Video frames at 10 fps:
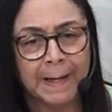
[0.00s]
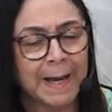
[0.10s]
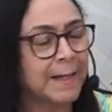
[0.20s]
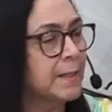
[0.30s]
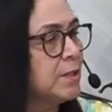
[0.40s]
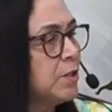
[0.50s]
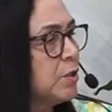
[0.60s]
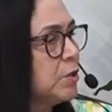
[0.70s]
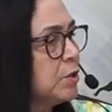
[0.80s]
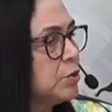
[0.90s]
and
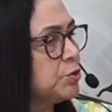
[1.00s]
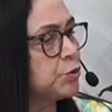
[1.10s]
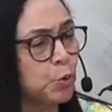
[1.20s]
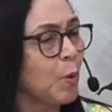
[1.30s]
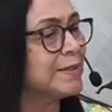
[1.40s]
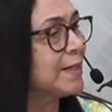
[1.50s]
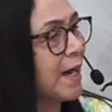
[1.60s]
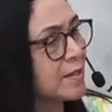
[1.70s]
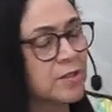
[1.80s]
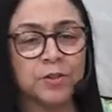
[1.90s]
two
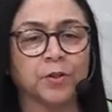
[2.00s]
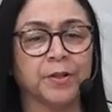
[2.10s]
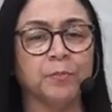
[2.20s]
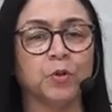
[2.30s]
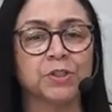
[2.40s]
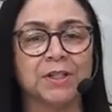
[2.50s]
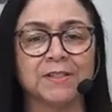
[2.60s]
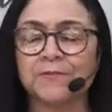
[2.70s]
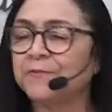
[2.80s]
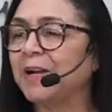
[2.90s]
attacks on your
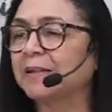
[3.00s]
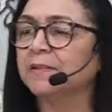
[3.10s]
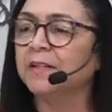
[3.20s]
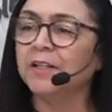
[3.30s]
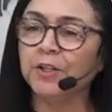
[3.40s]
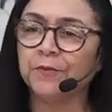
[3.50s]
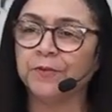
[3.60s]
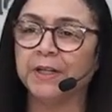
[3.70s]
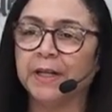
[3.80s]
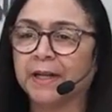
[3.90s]
emotions flattening you for
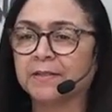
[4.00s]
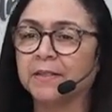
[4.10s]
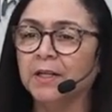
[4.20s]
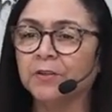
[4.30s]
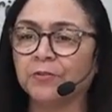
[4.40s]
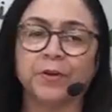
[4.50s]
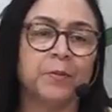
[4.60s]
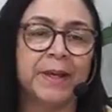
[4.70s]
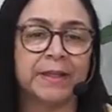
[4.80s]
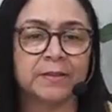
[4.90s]
the next three
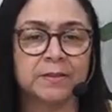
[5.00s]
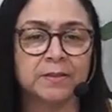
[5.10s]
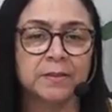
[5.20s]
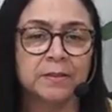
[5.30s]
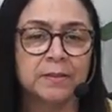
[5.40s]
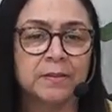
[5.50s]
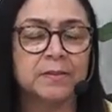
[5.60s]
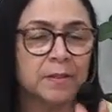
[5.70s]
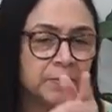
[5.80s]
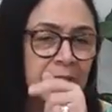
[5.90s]
weeks,
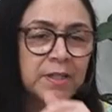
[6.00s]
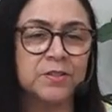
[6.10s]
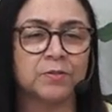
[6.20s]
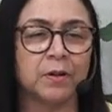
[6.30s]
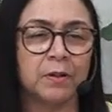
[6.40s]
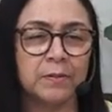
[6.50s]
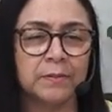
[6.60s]
something is wrong.